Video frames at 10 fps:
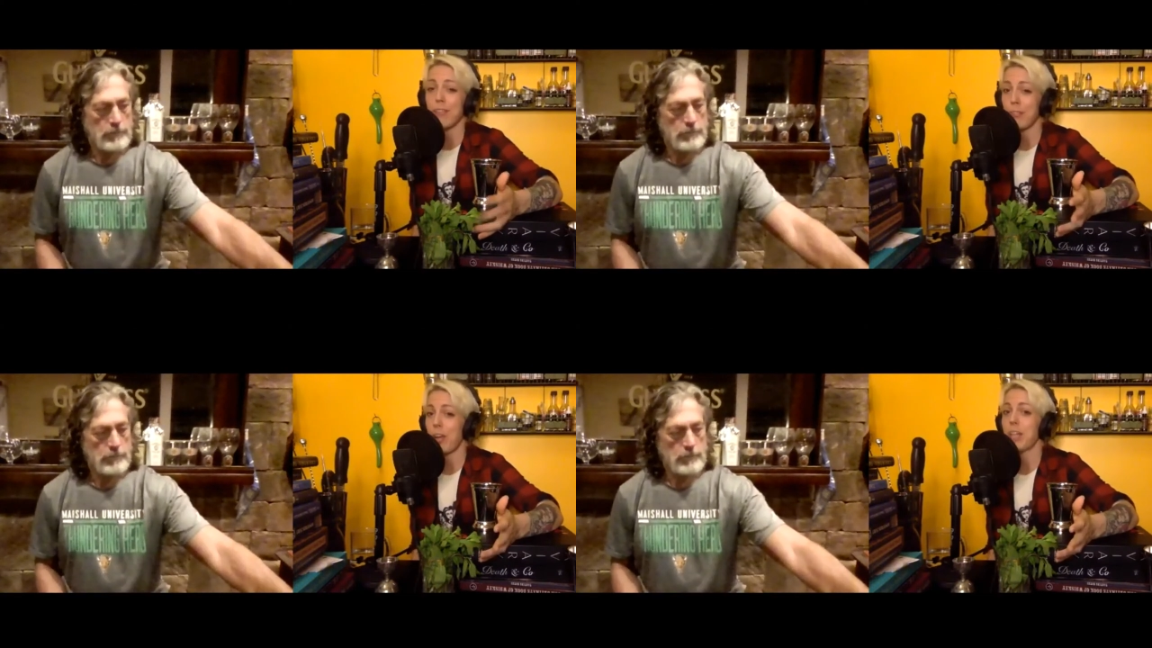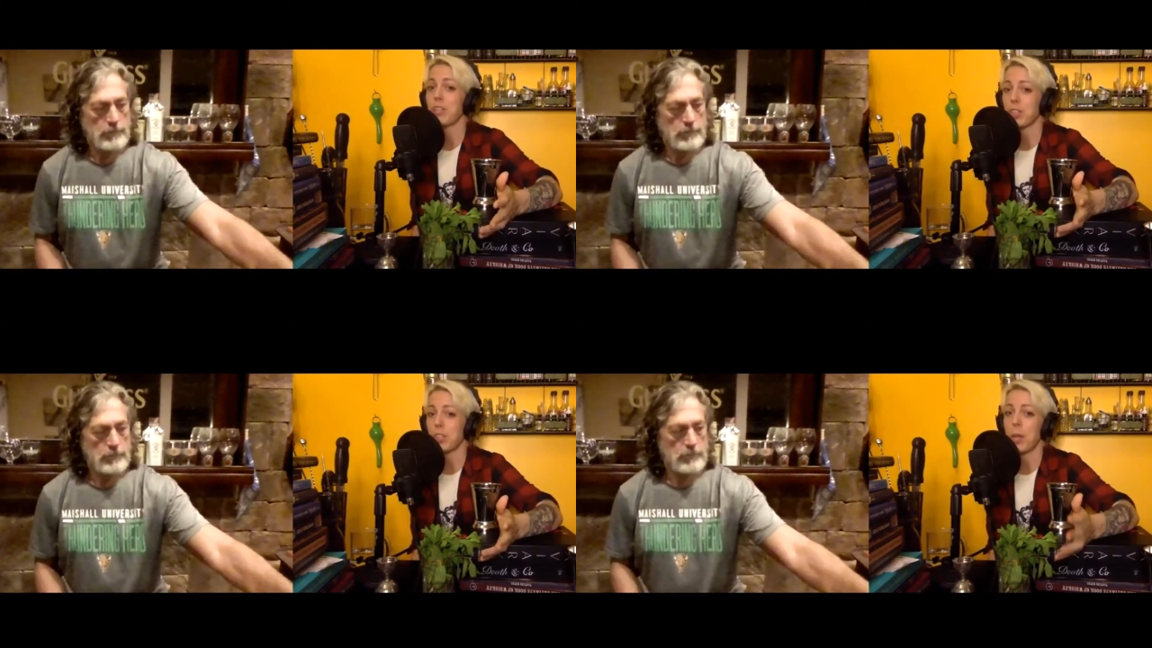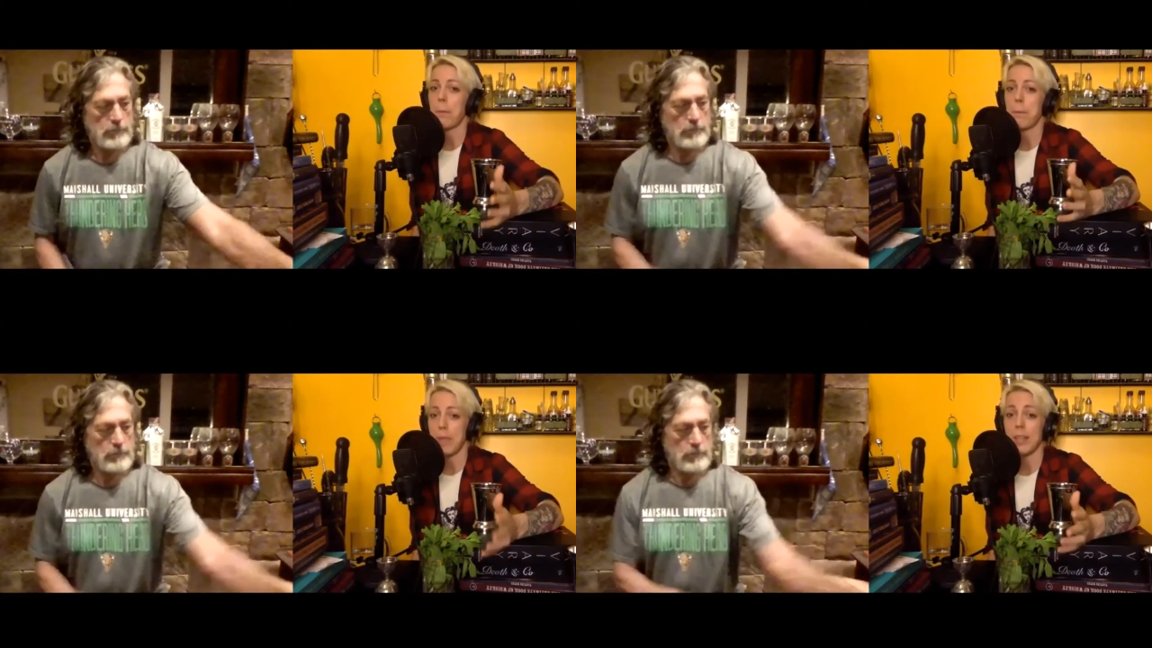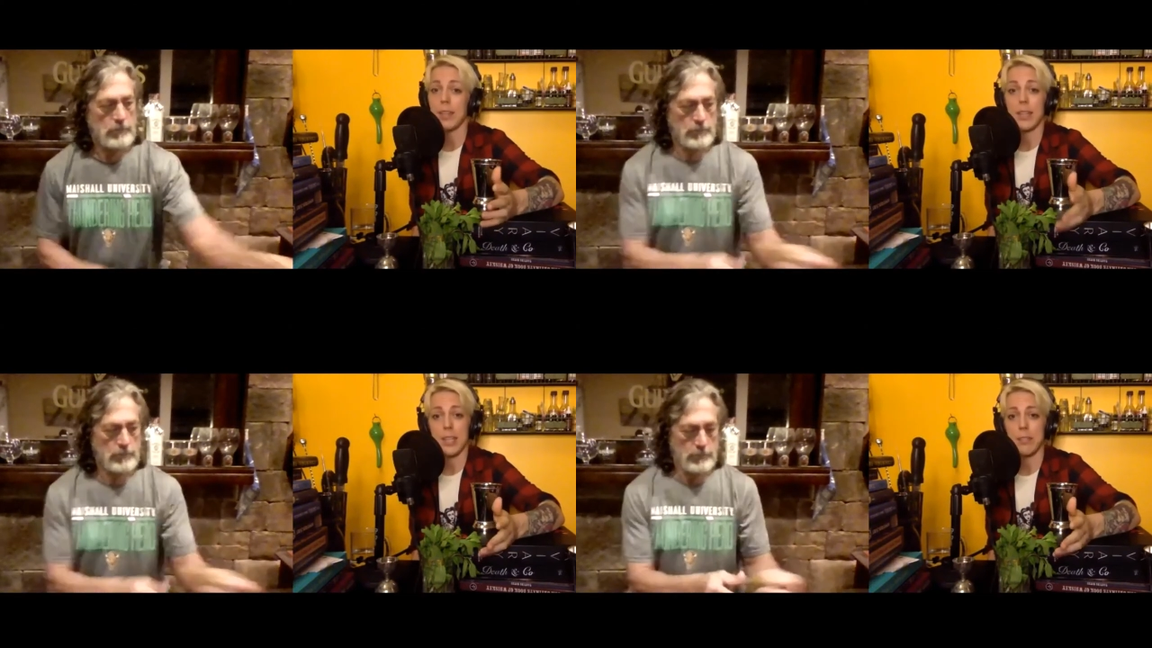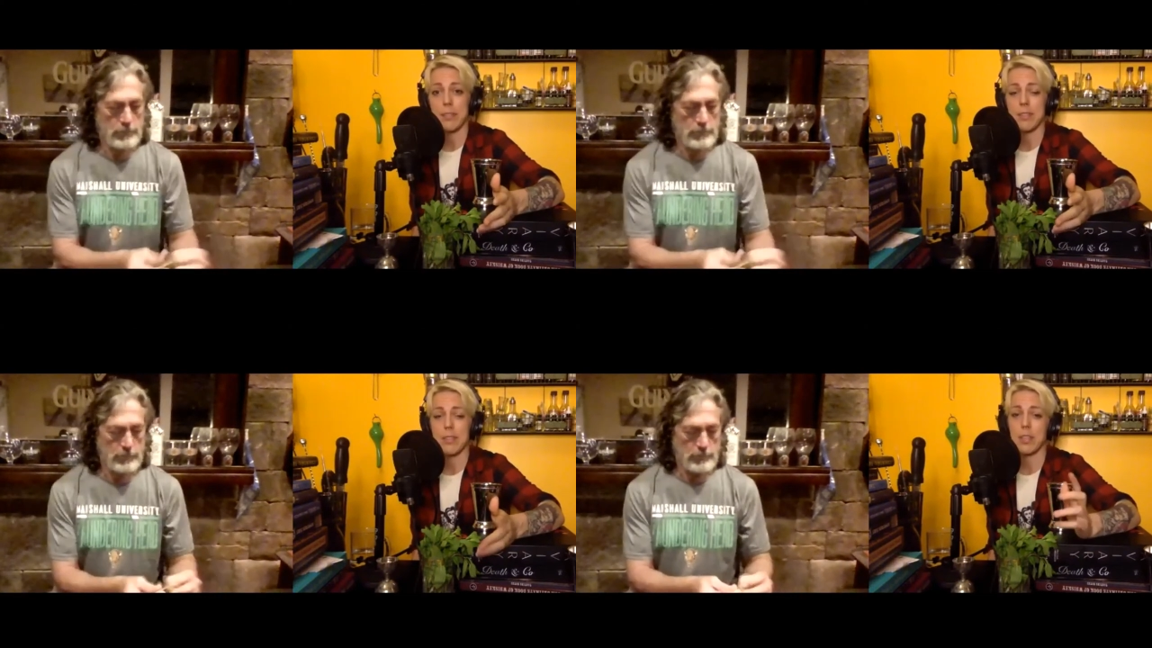Speaker 1: fresh mint
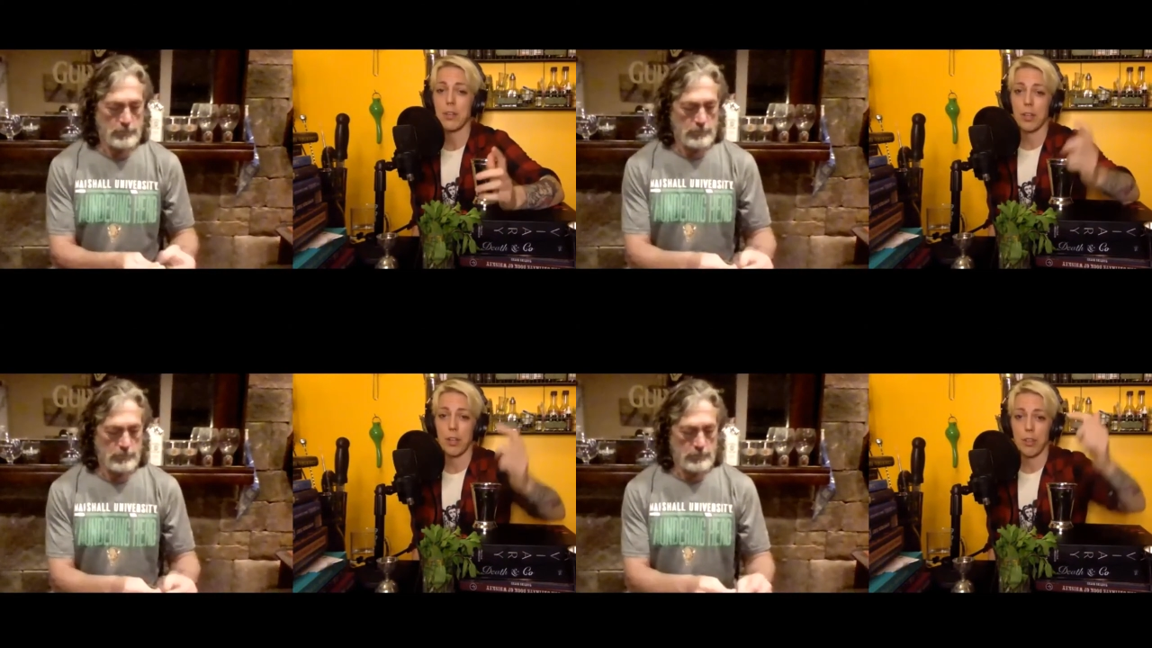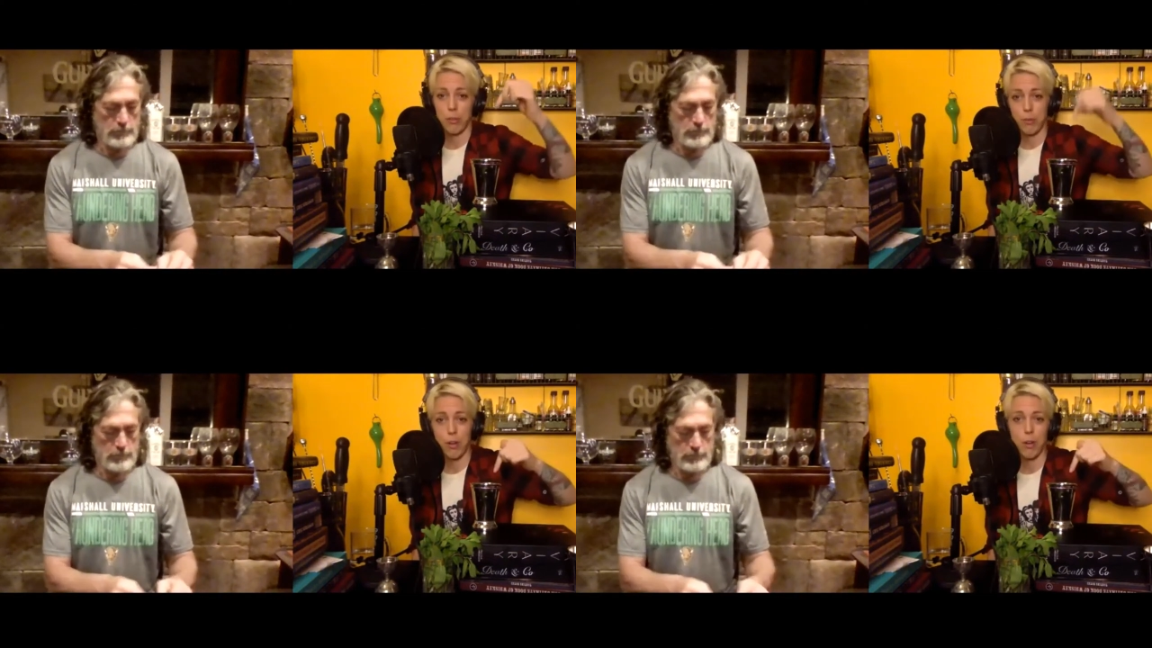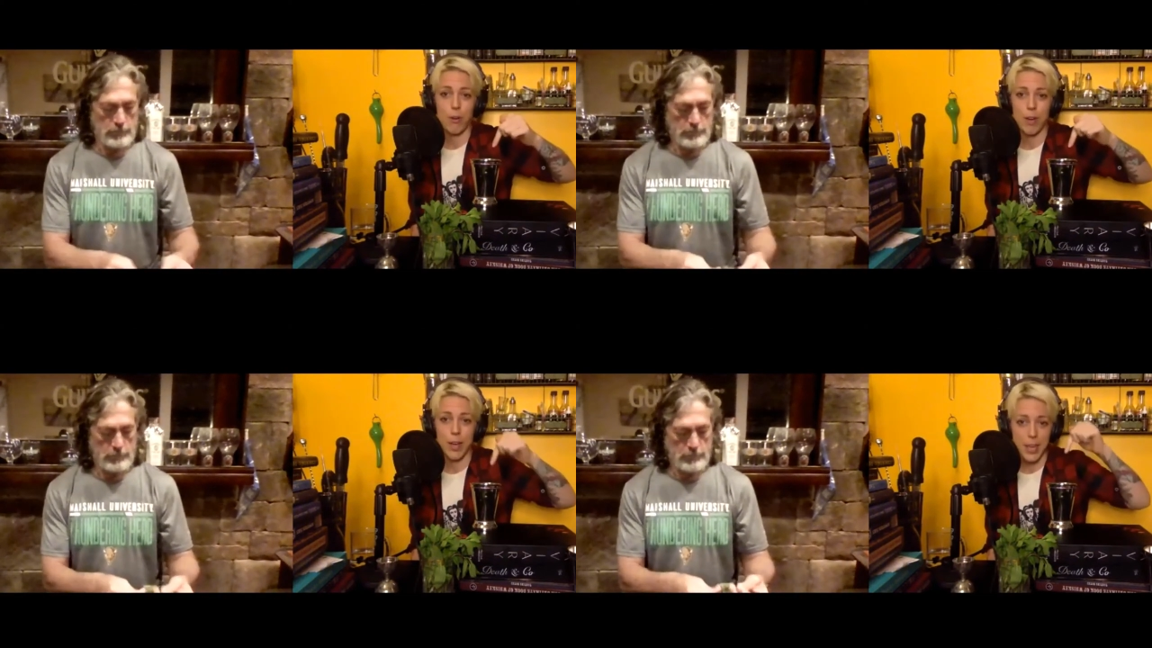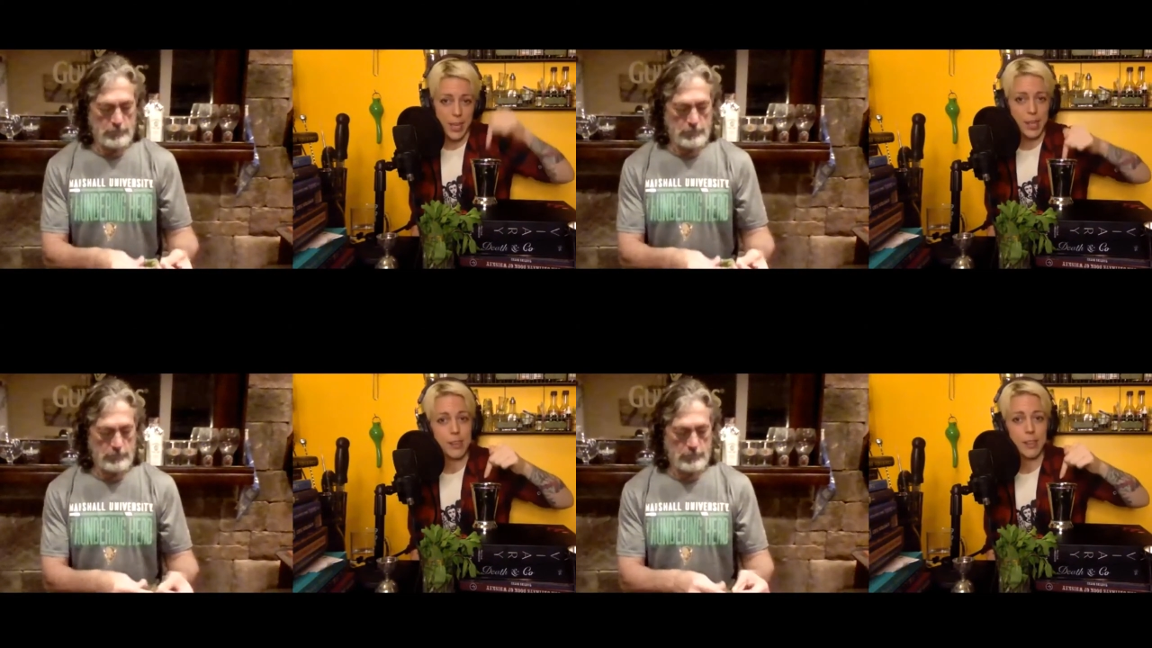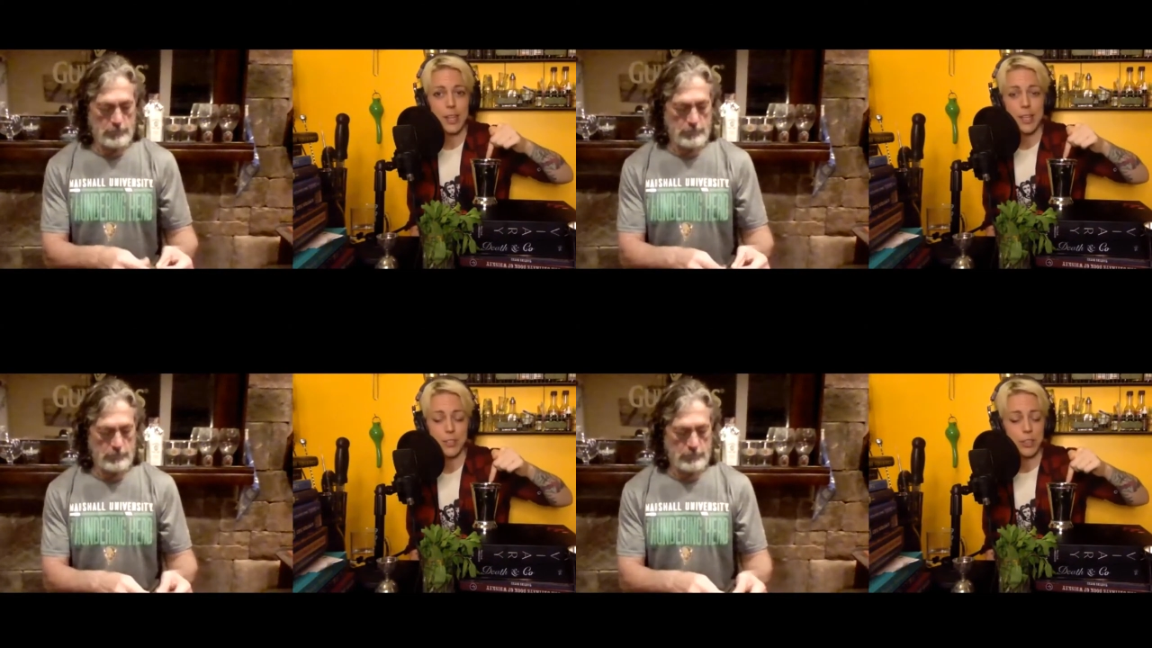leaves that you're going to throw in the
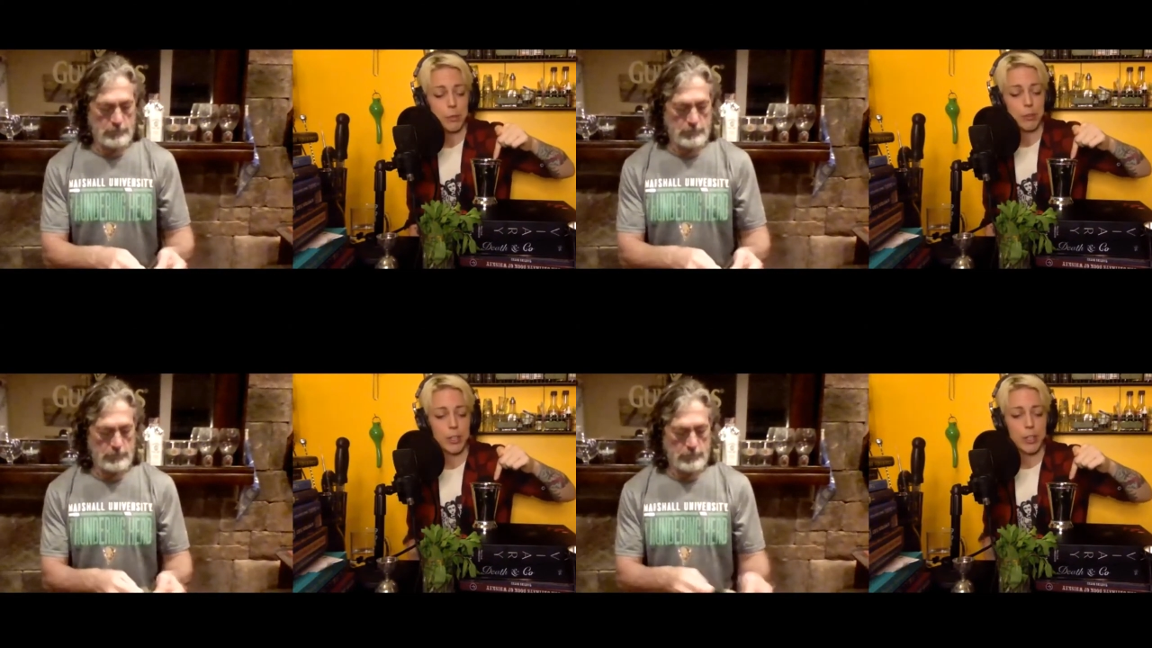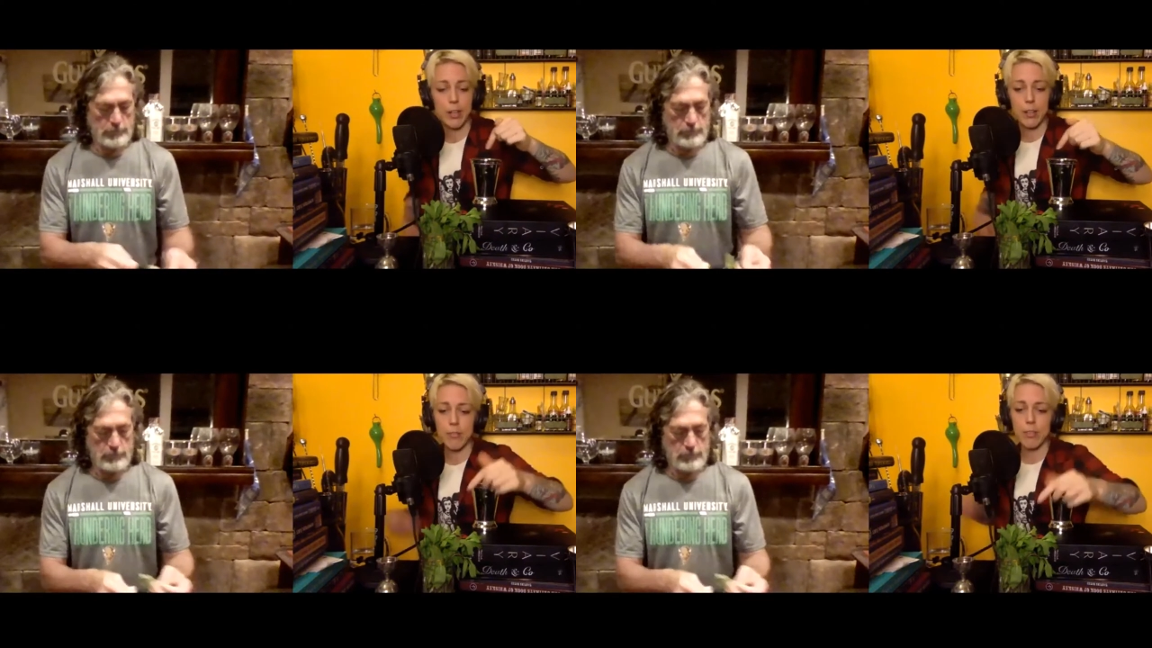glass you're going to be drinking out of.